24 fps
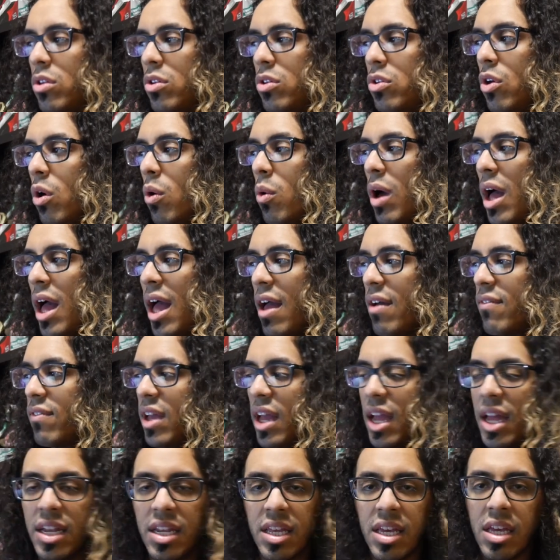don't have
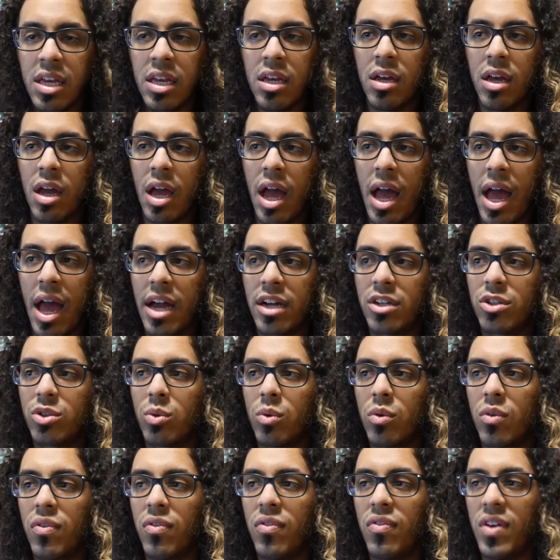any
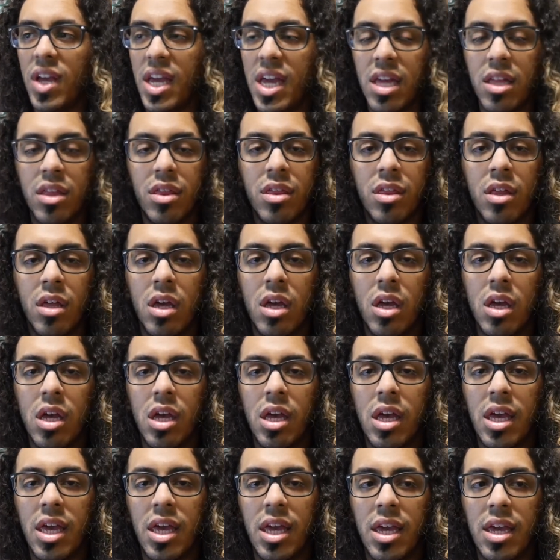actual faith
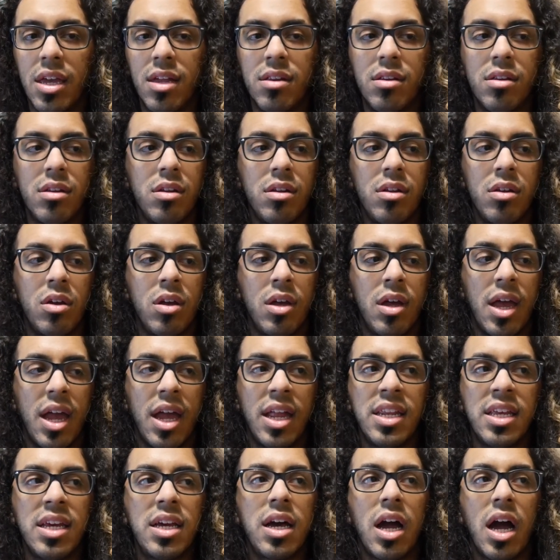in
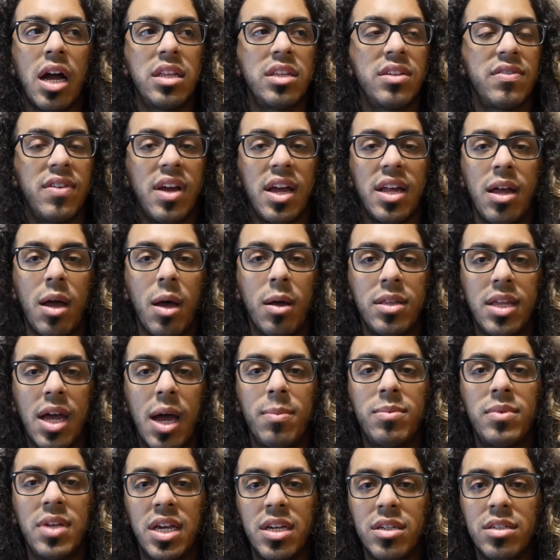any kinds of
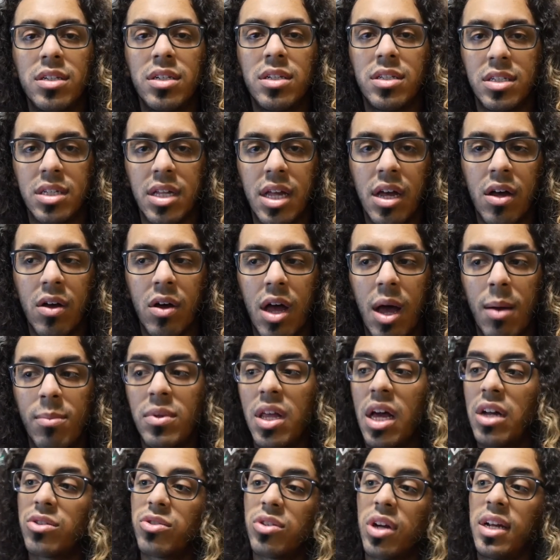adaptations now. I'm
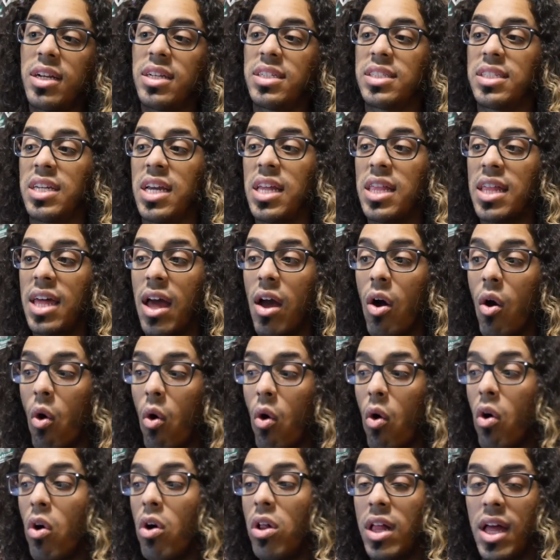not trying to say that
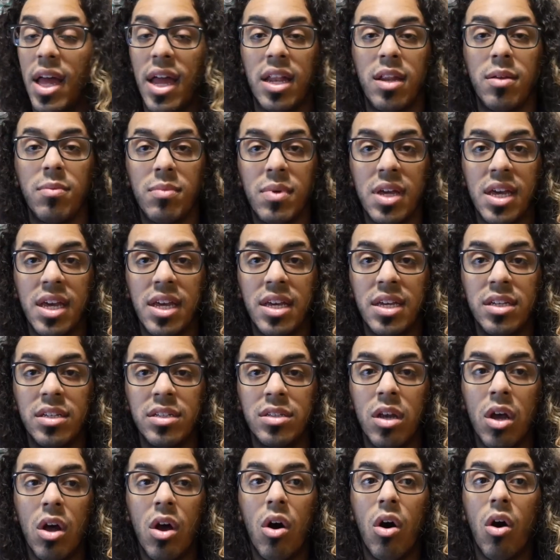all
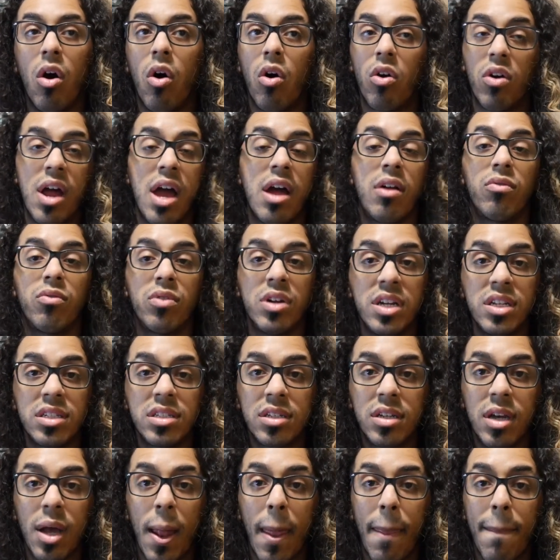animes are at
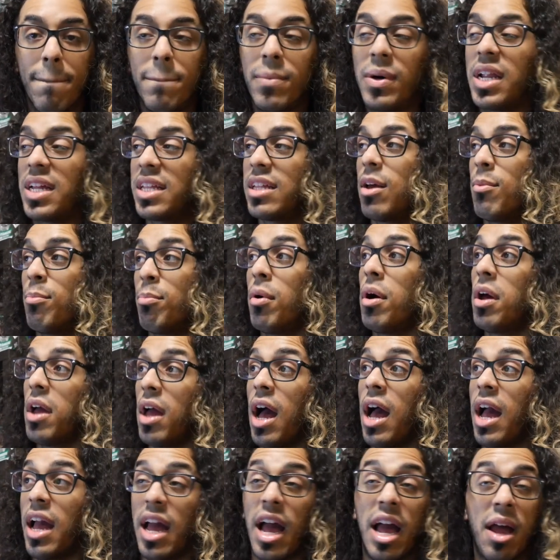risk. But but
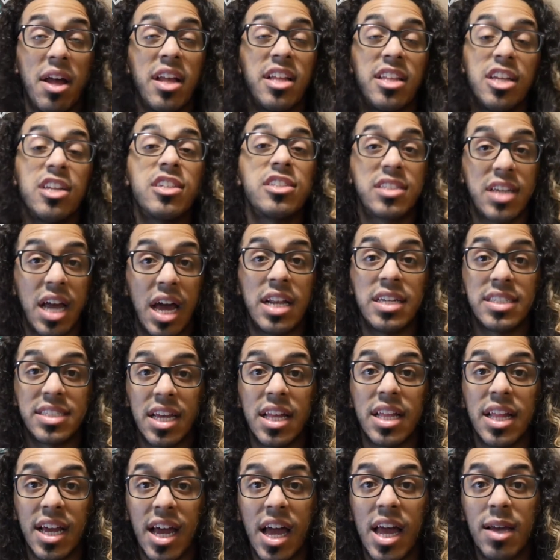I, I it does kind of
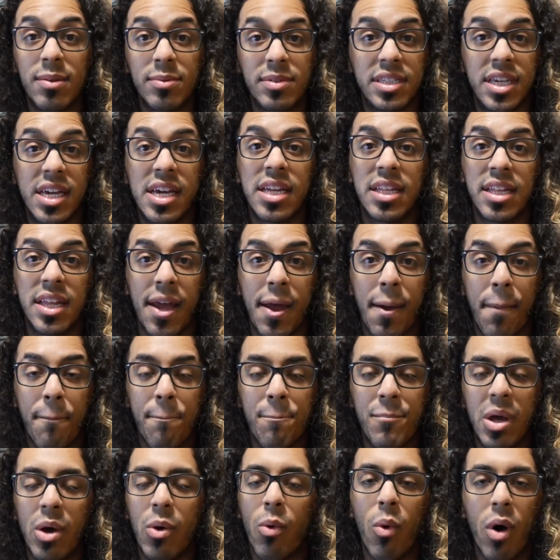sound like I am saying that.
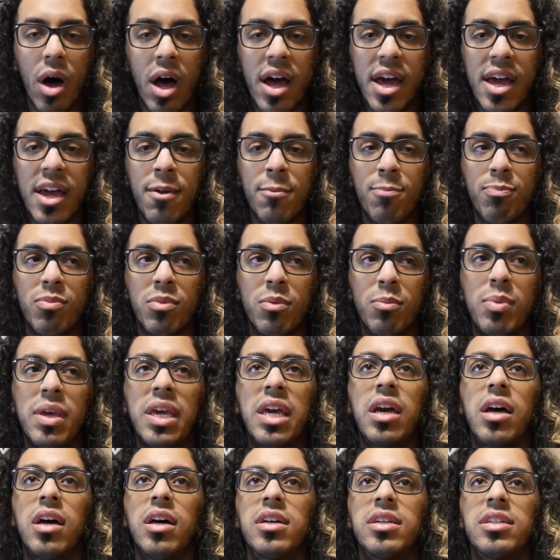And why?
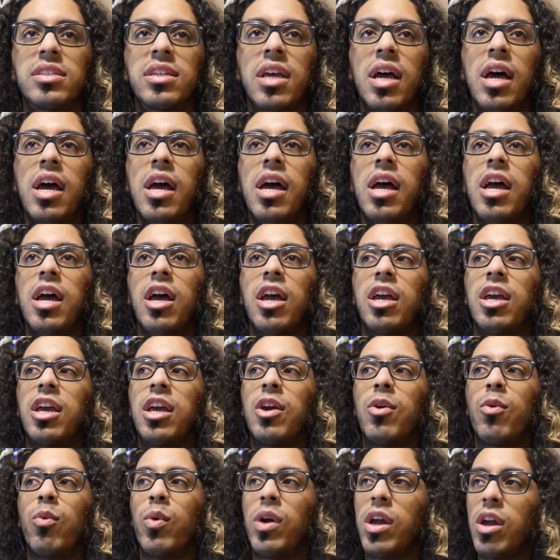Because
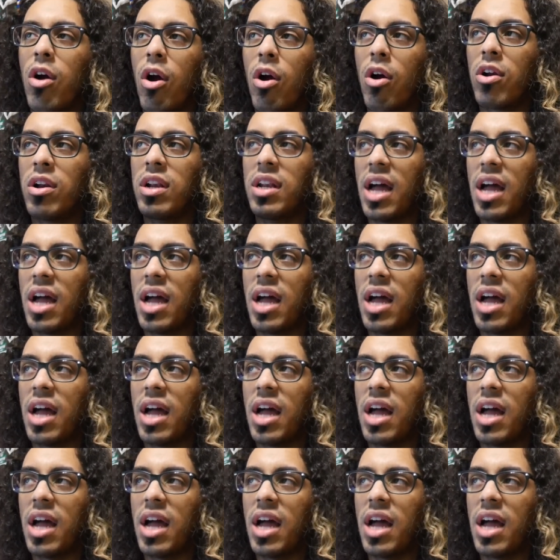we are